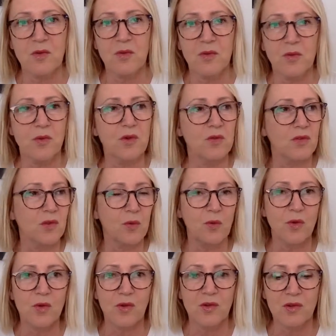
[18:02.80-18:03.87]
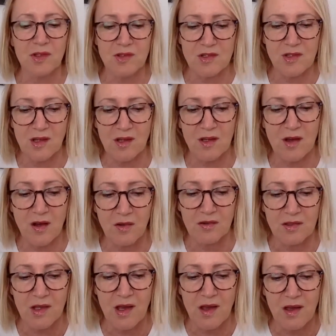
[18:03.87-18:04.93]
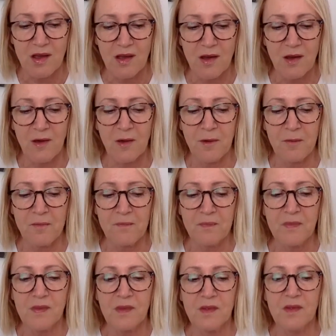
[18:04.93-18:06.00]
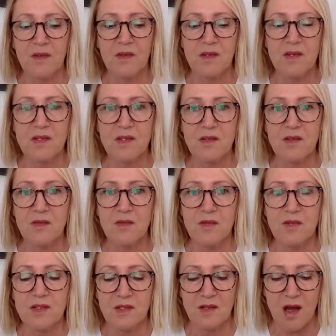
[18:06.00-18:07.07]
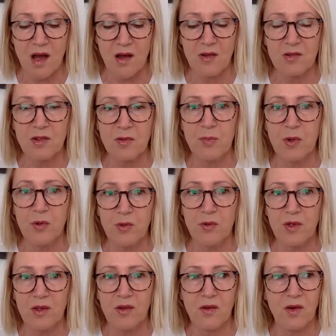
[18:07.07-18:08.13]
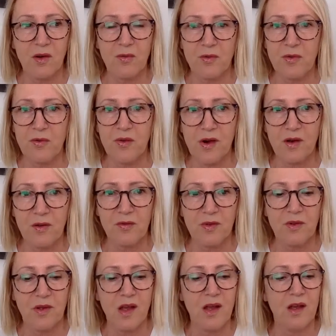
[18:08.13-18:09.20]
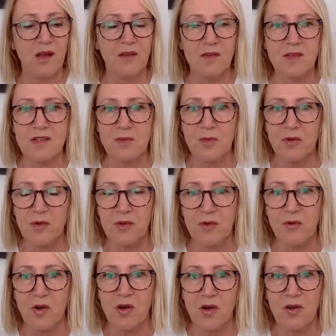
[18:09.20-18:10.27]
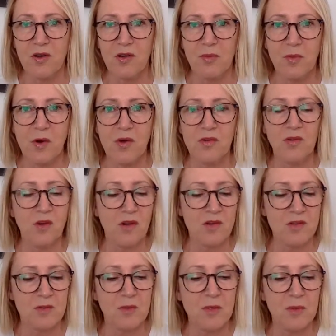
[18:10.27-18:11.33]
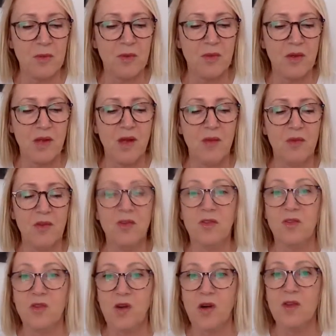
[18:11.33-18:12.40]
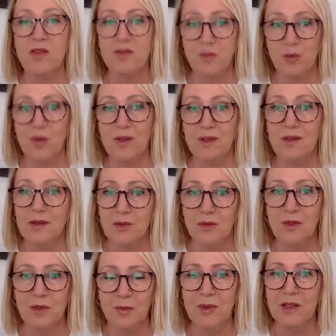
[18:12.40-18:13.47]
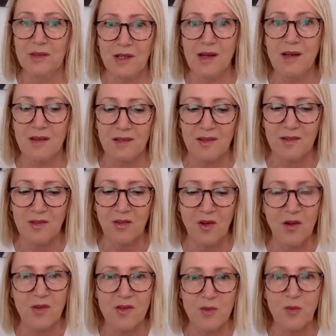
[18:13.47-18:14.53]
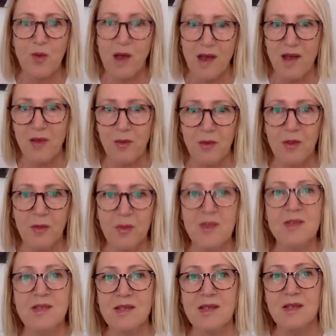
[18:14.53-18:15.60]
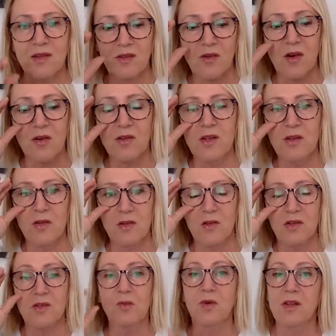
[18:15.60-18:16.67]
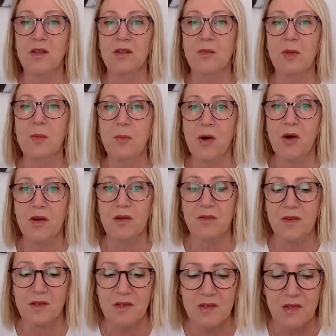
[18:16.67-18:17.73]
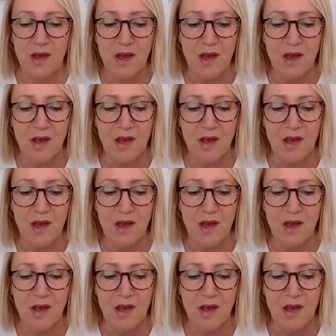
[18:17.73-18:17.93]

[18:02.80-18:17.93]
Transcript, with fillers: with what the word that's going out um, there's, a, there's an outpouring of revival and the Spirit of God upon God's people because God's will will be done. God's way will be seen on the earth, and we're going to be part of this.